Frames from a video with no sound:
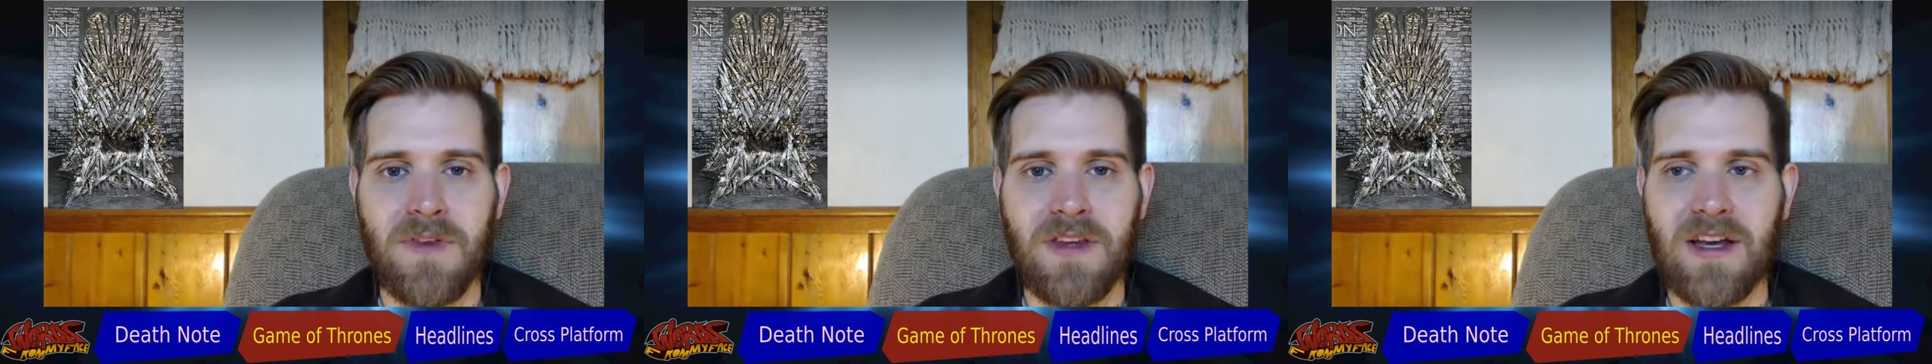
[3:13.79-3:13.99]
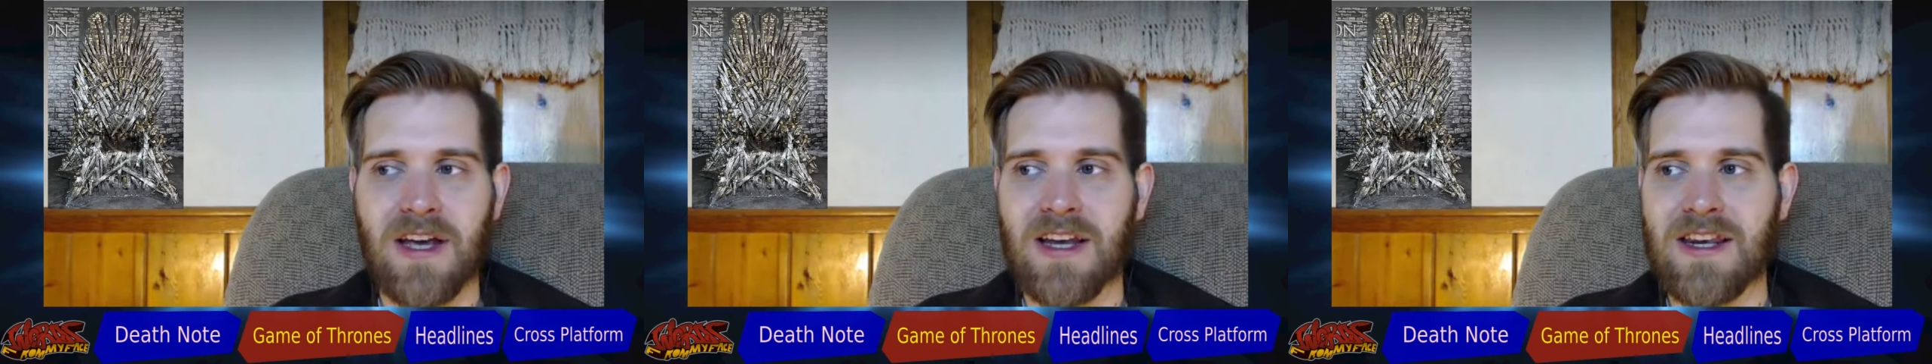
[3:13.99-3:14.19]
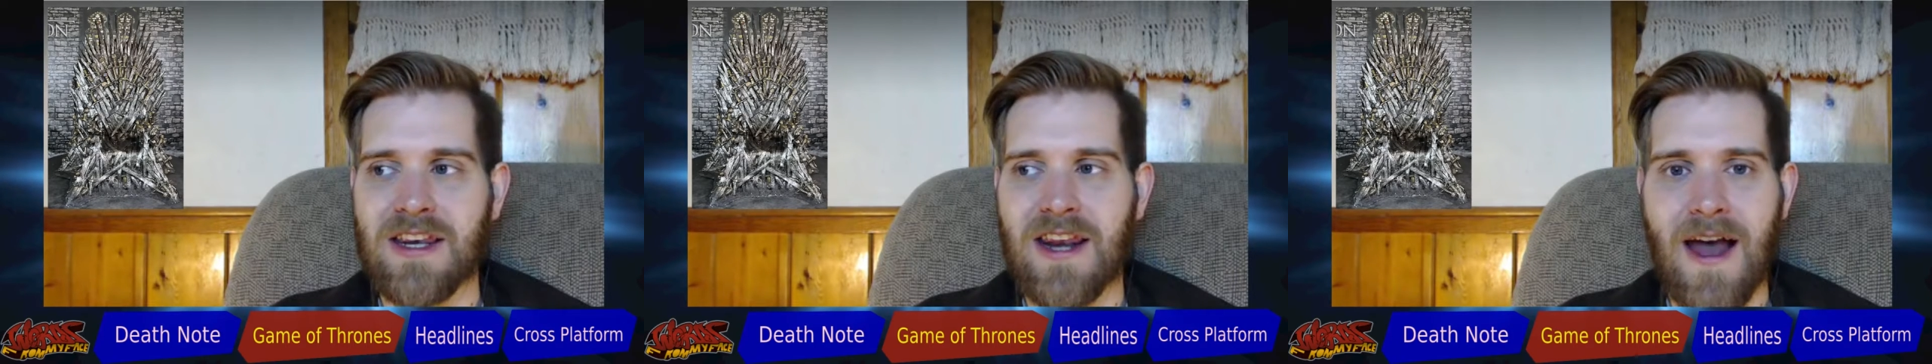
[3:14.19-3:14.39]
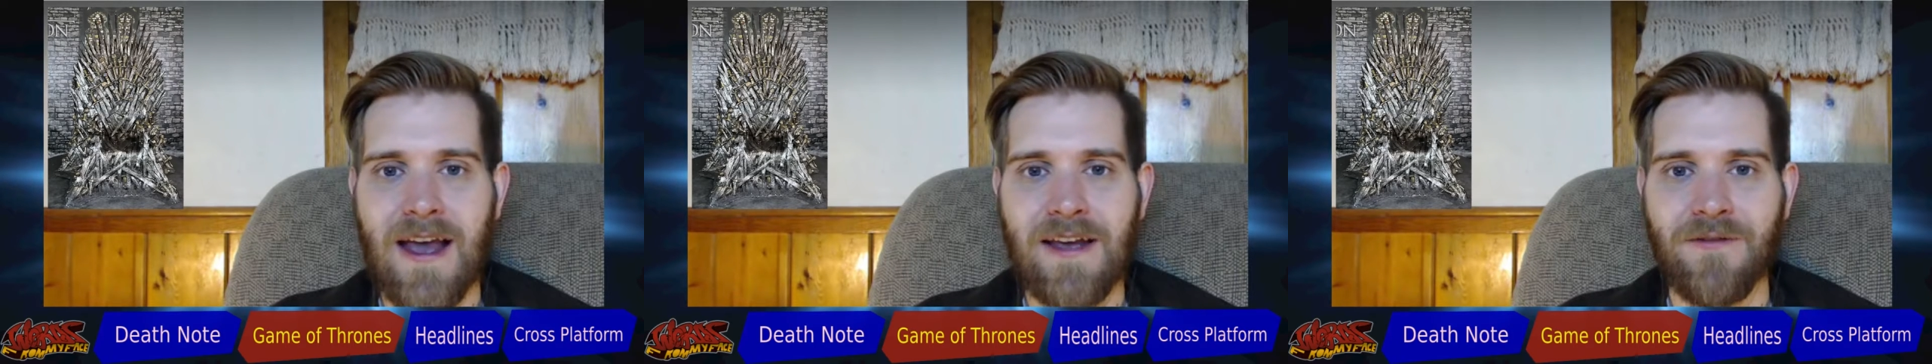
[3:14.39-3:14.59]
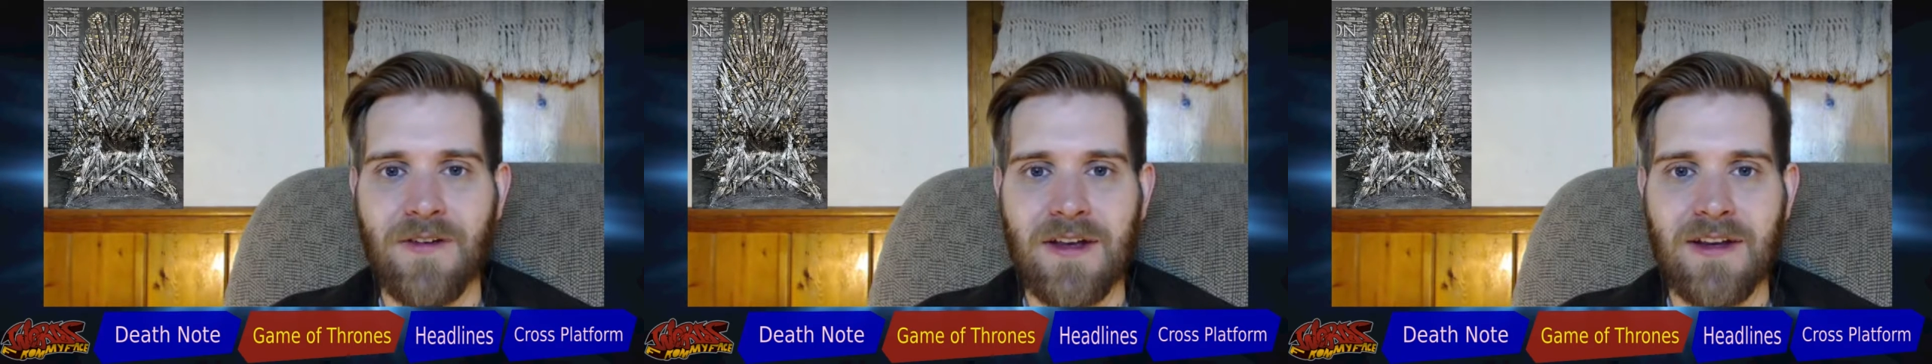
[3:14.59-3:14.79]

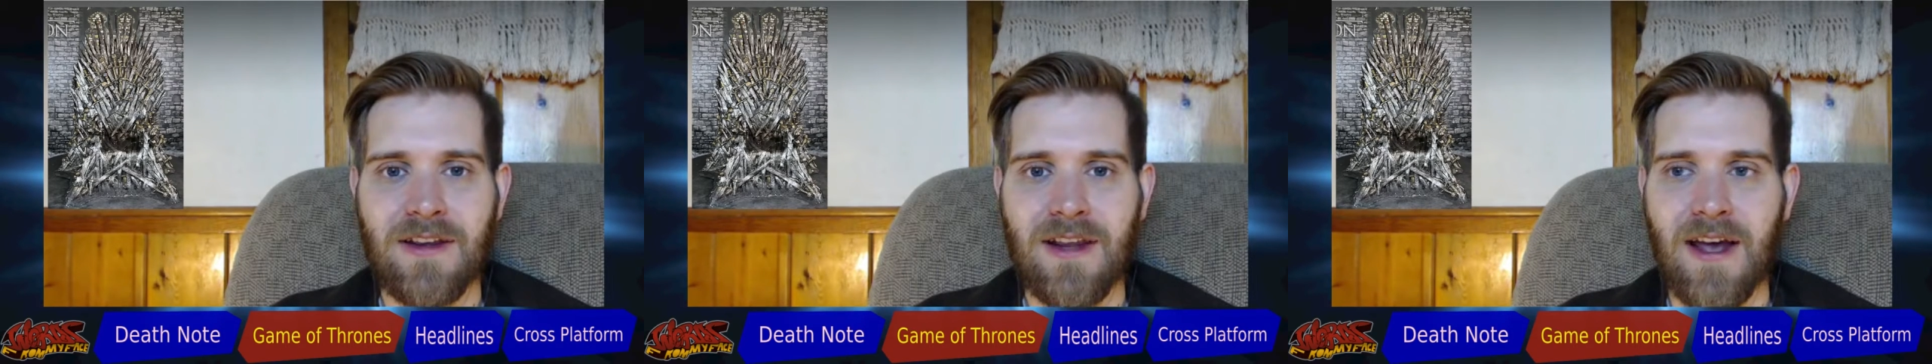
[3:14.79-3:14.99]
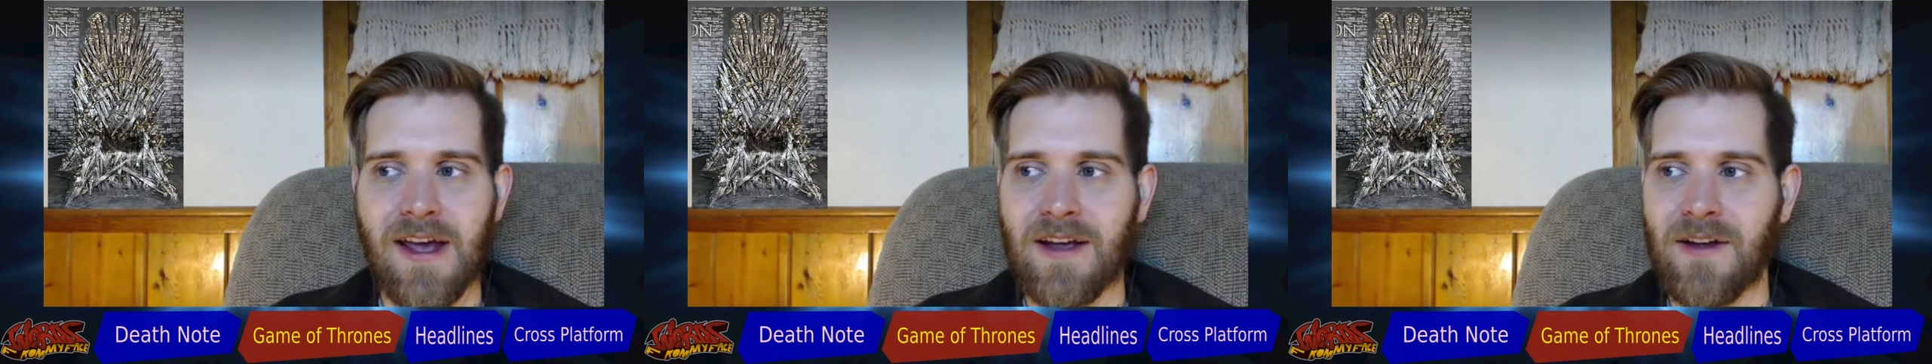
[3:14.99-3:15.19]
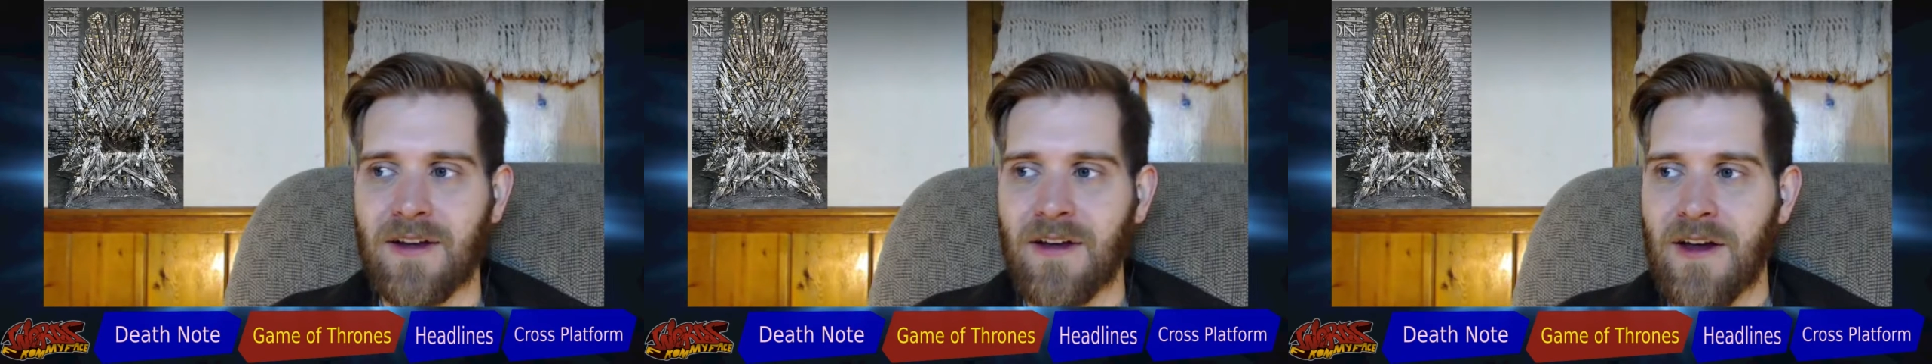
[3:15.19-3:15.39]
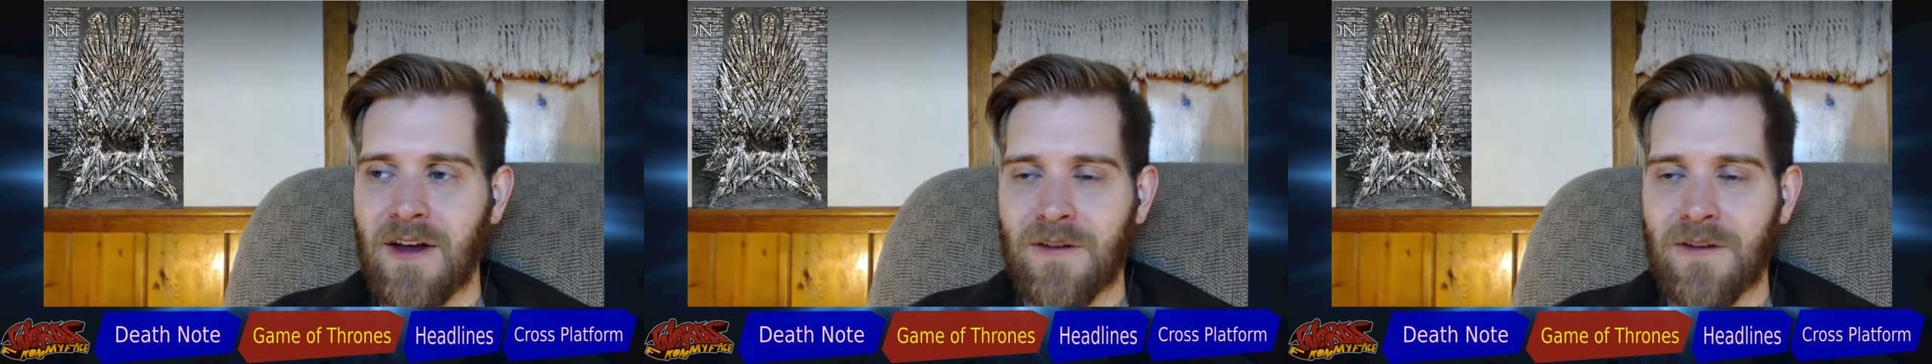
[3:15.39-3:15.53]
conniving, like